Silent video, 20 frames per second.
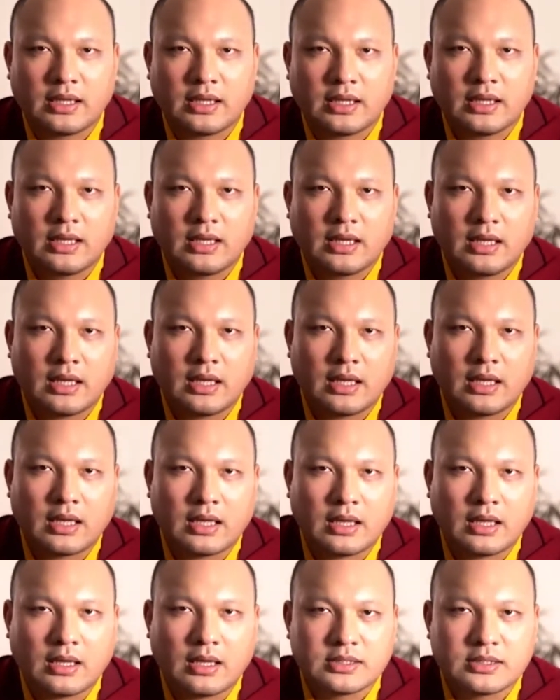on the
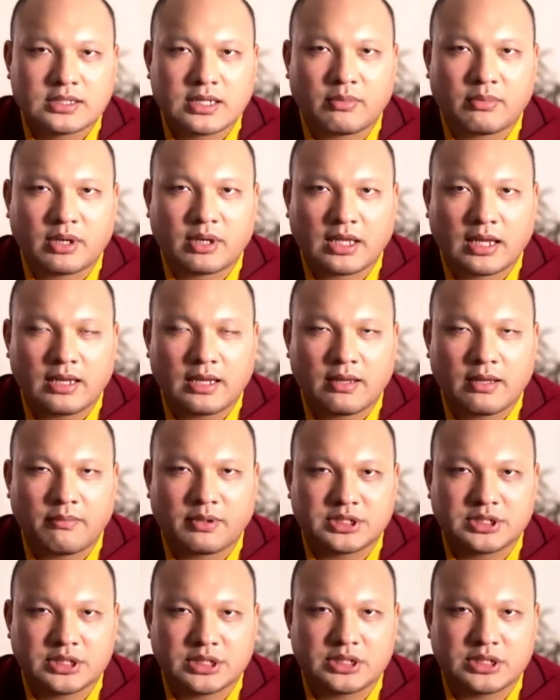14th day of the
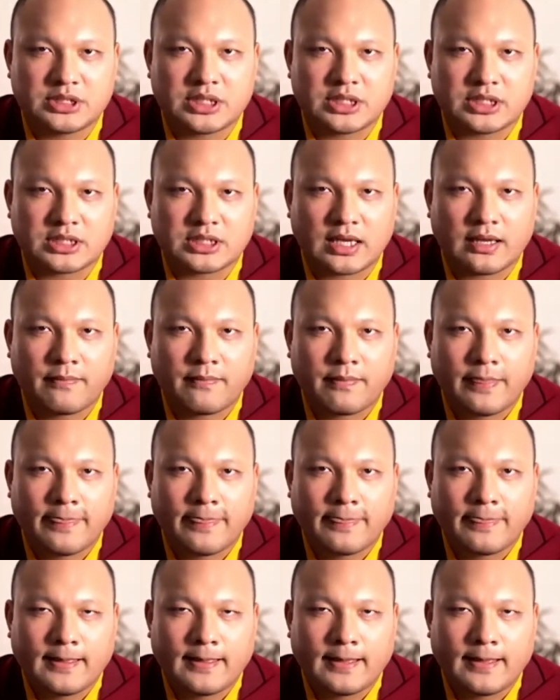horse month in the year of the hare,
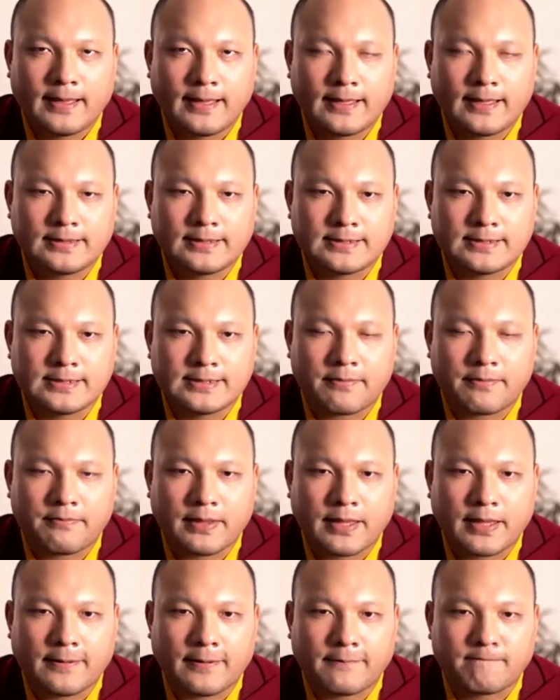you must come
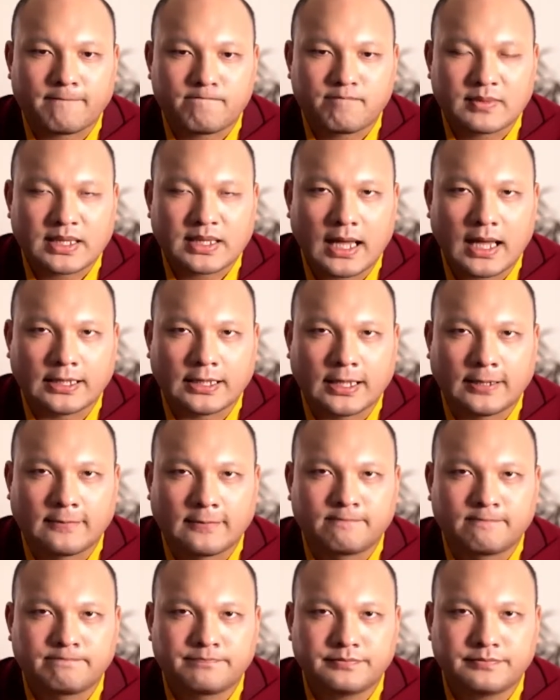down to the
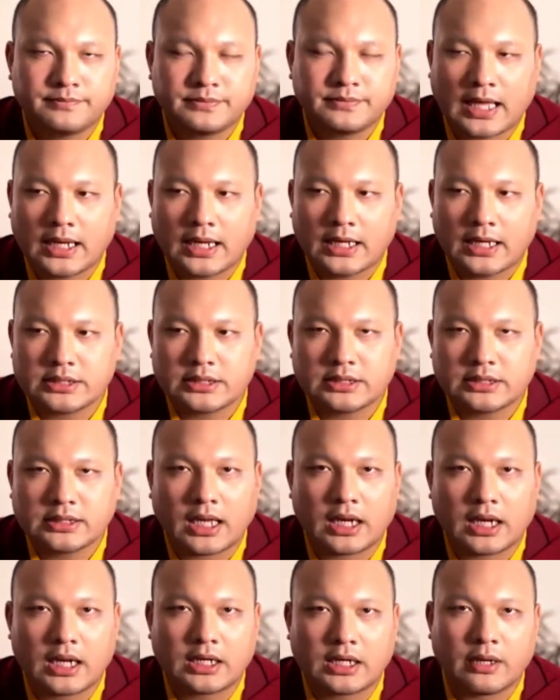area between Jun
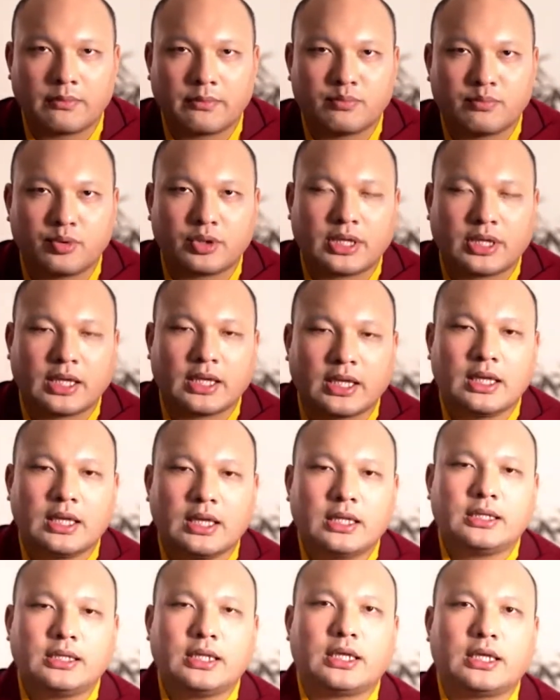and Yenam.
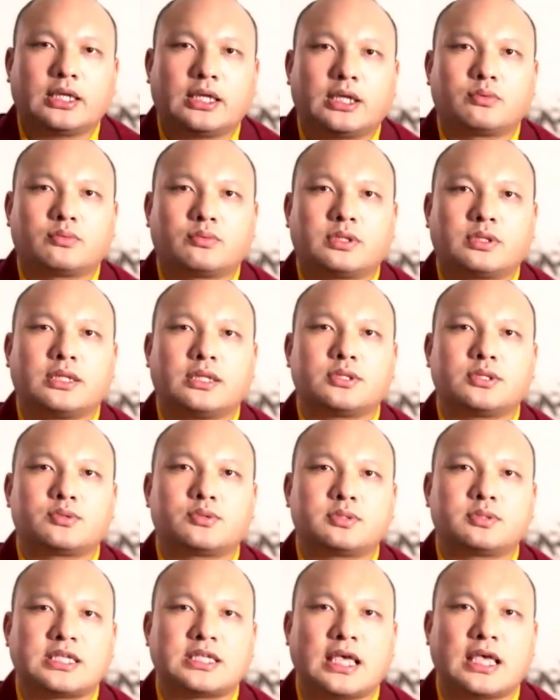And
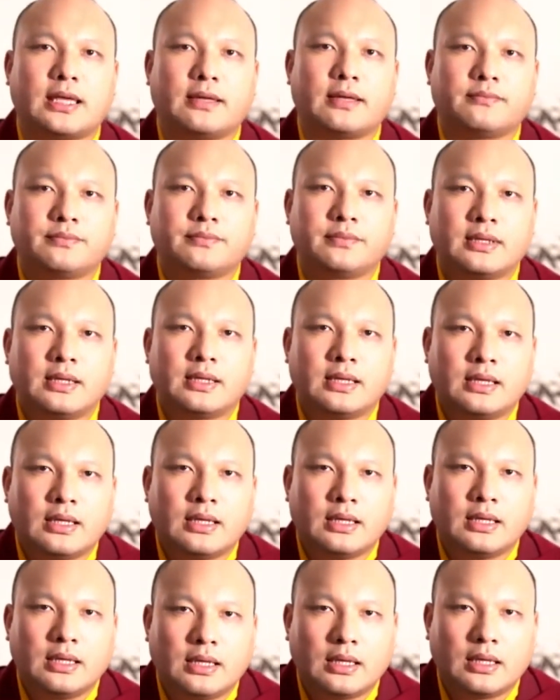so he said this, and then he
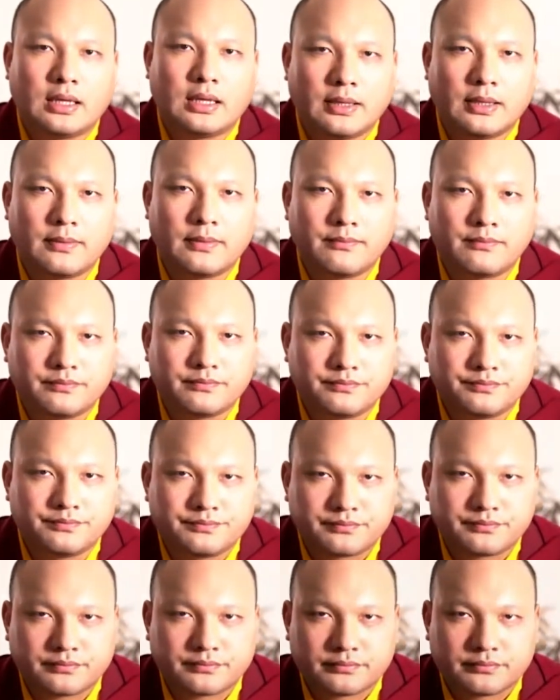also made
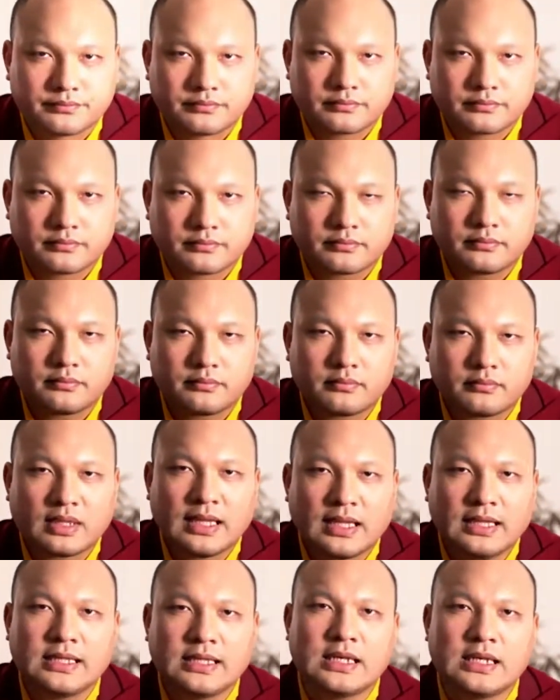the prophecy
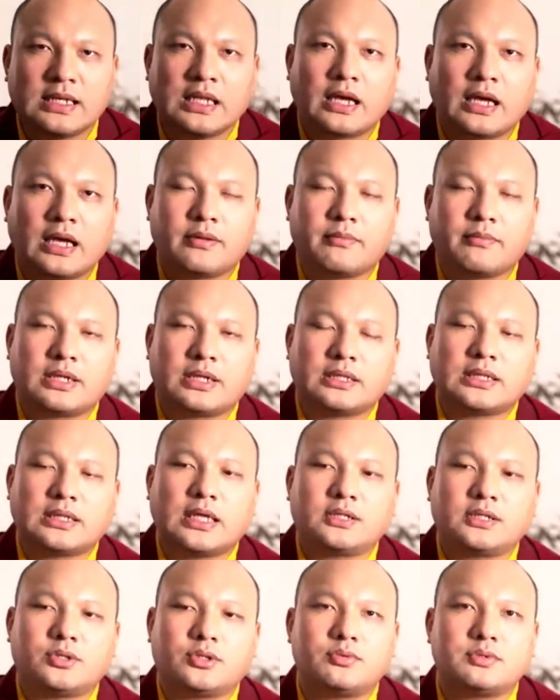about the
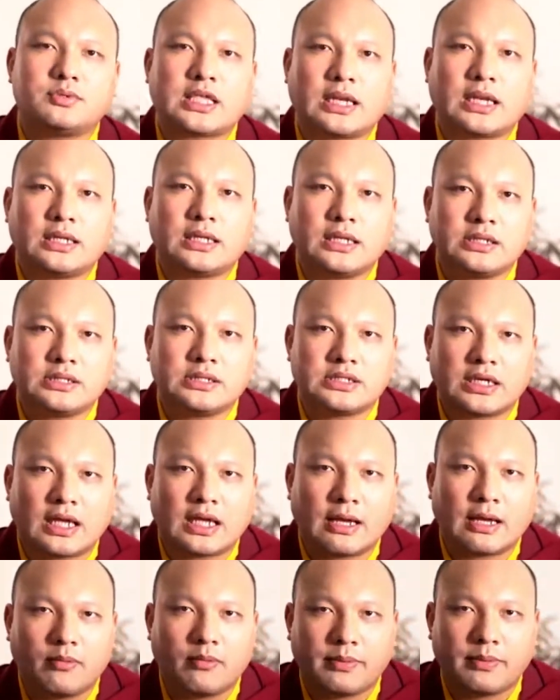
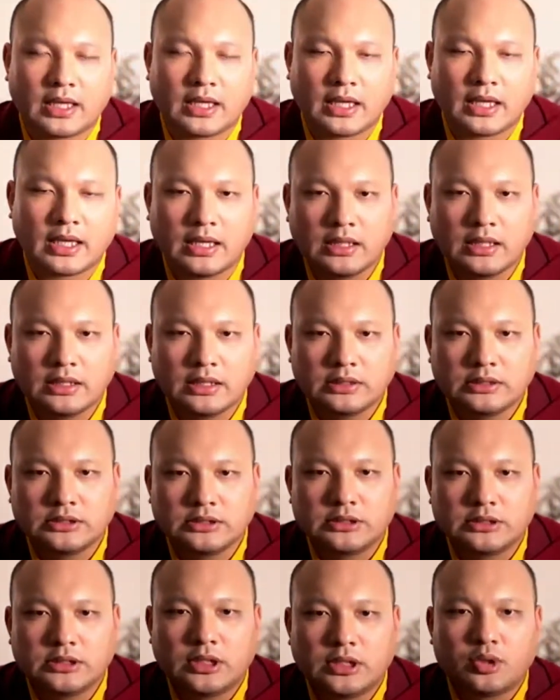place of Dahla Gampa.
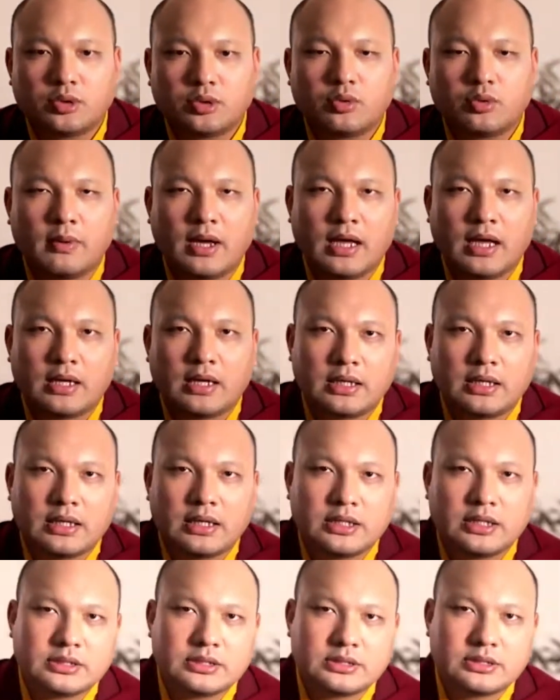So then
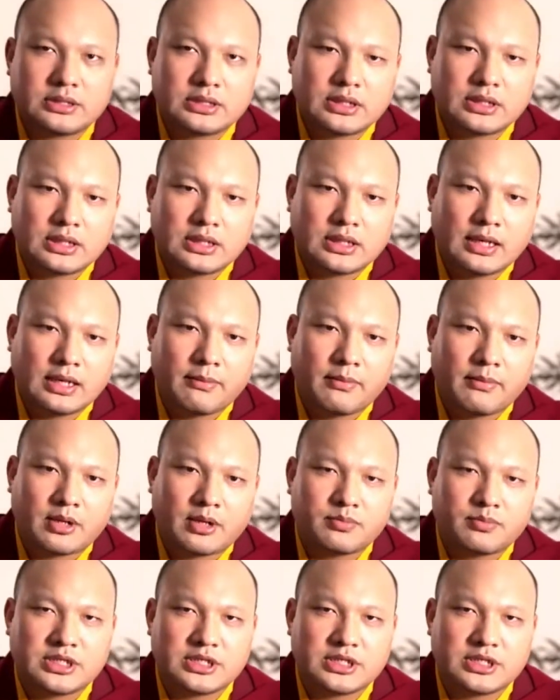Gampopa at that time said,